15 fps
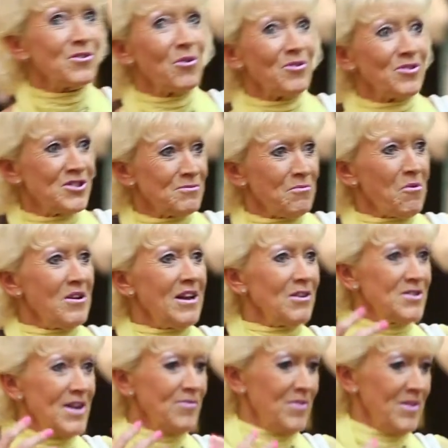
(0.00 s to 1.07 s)
concert we're allowed
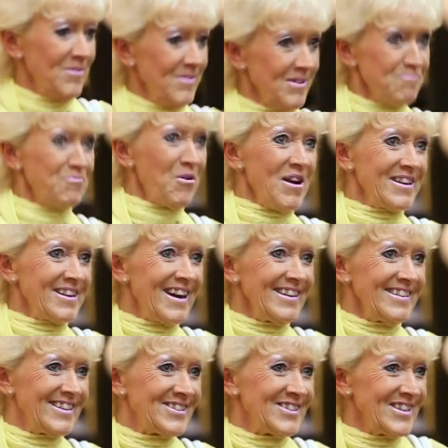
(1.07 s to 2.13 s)
to have bright
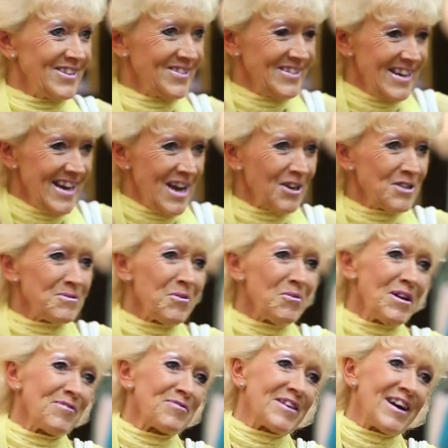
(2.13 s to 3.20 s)
colours, yeah. You know, because we all love